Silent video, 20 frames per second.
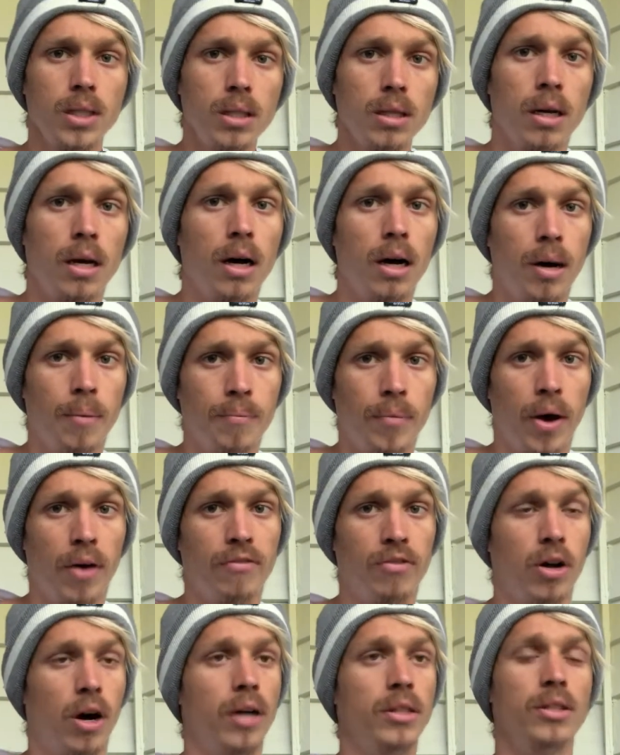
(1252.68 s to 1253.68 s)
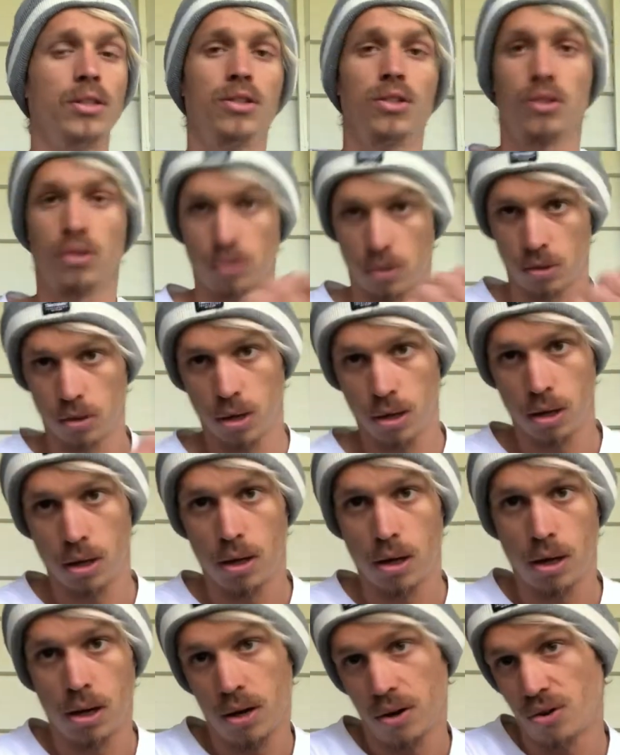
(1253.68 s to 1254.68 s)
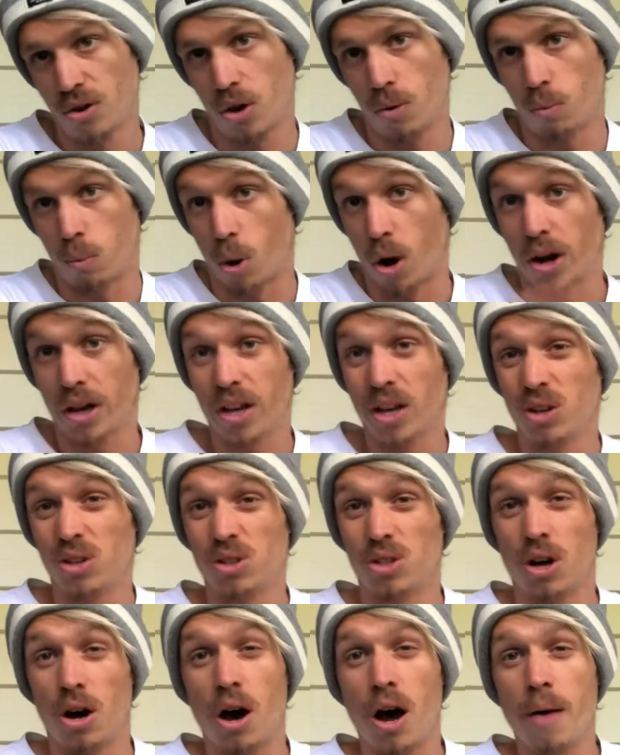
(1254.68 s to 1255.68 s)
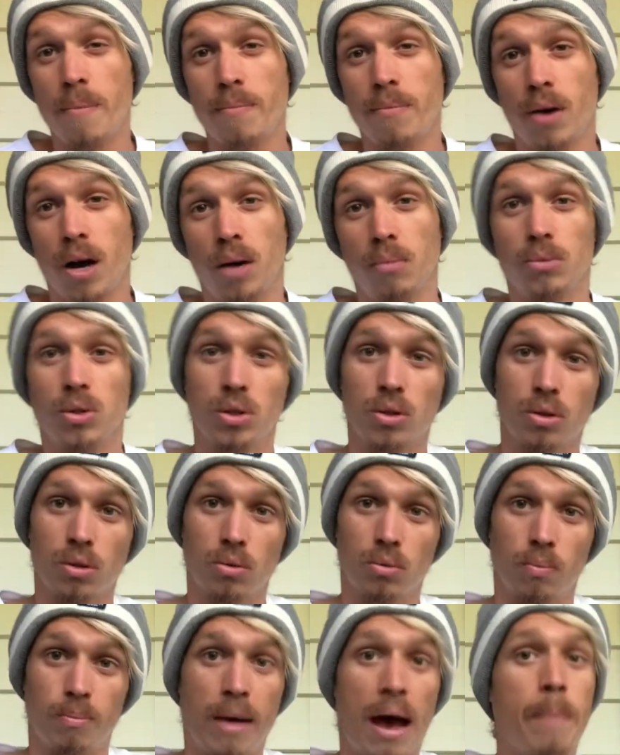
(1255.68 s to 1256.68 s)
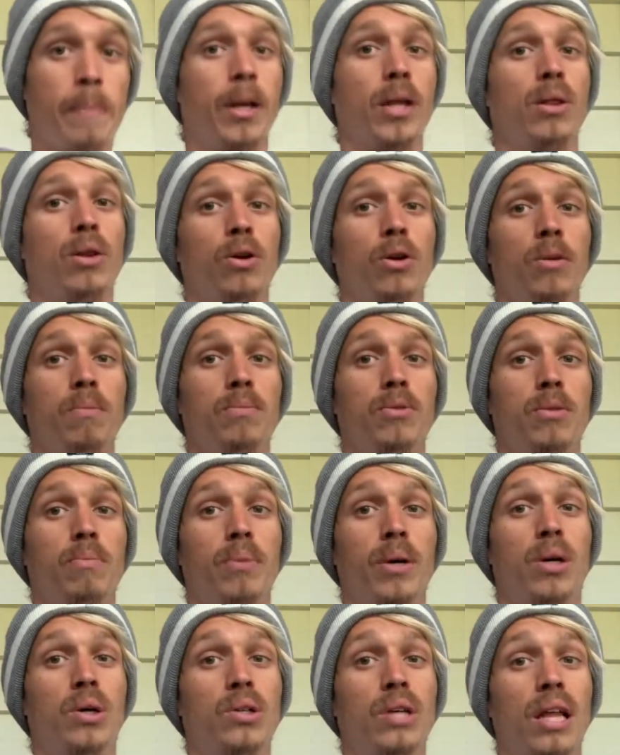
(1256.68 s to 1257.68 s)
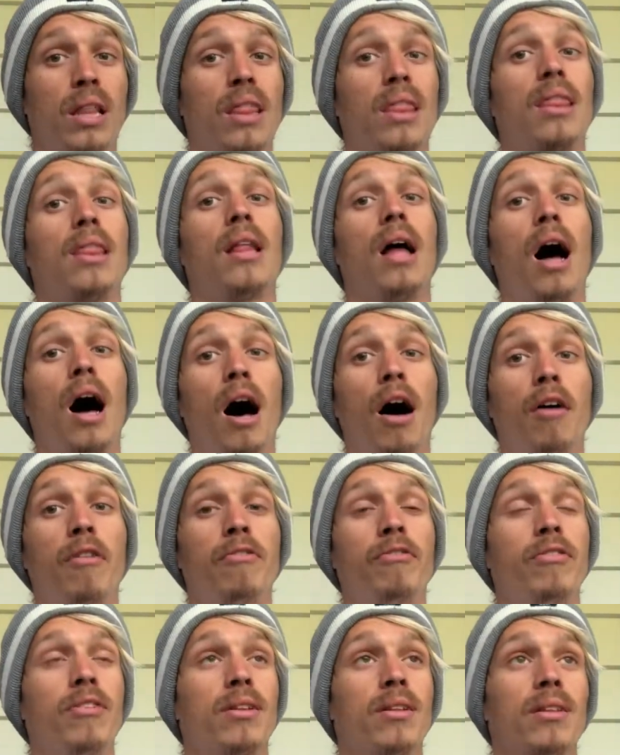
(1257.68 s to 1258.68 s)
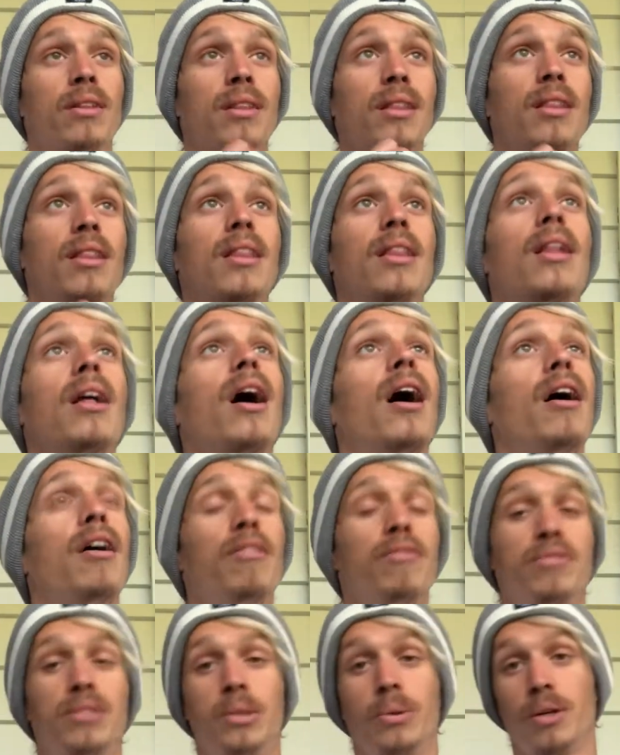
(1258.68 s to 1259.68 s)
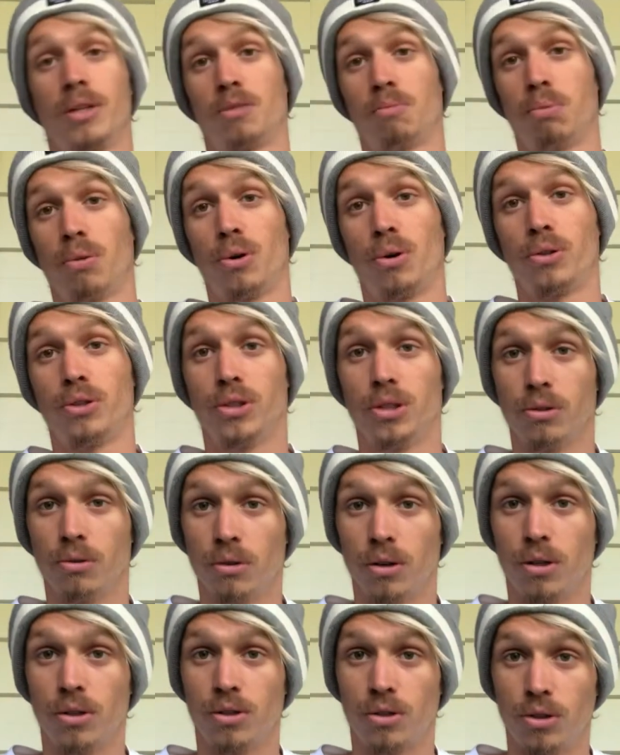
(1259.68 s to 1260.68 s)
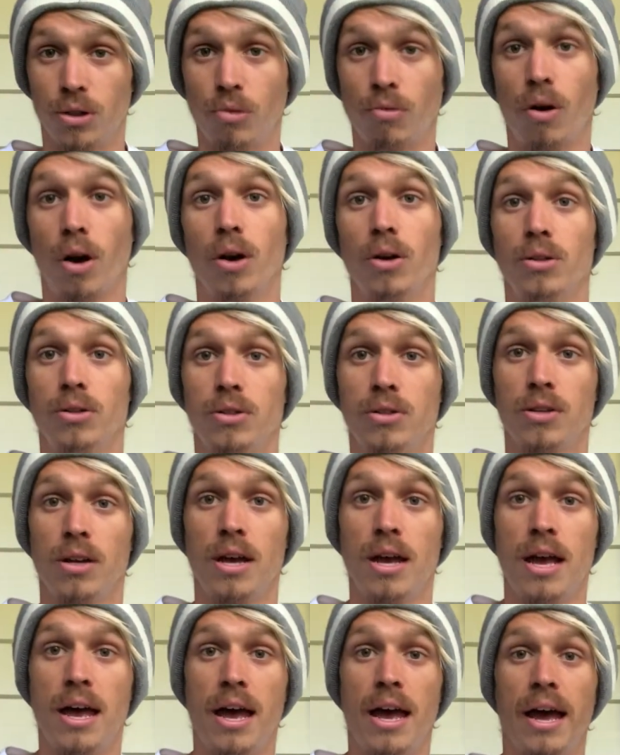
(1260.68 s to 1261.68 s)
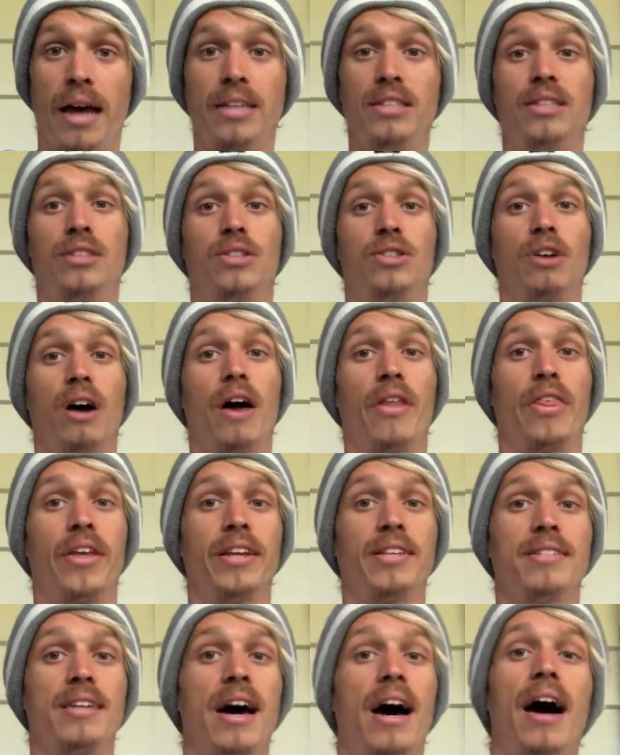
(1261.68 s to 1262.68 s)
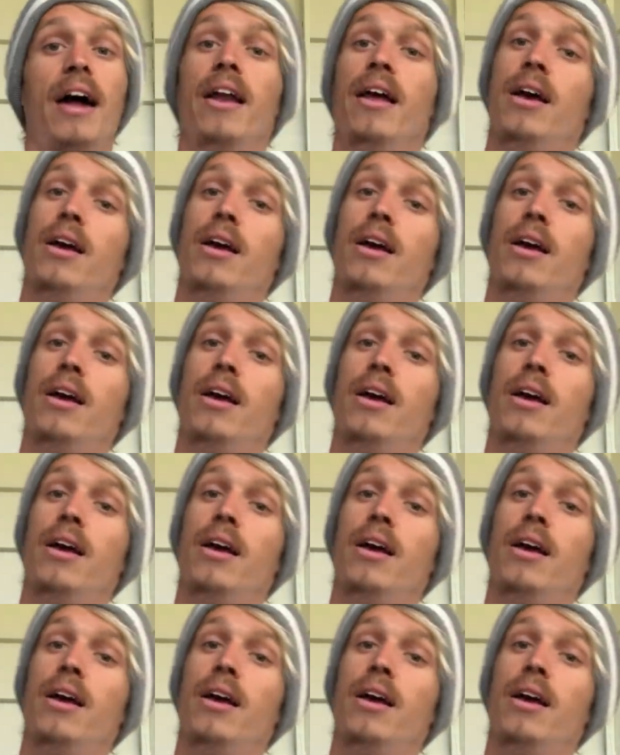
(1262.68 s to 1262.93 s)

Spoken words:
I've kind of just not working on time. I'm just mapping loops because I love to explore new routes, new roads, and try things out.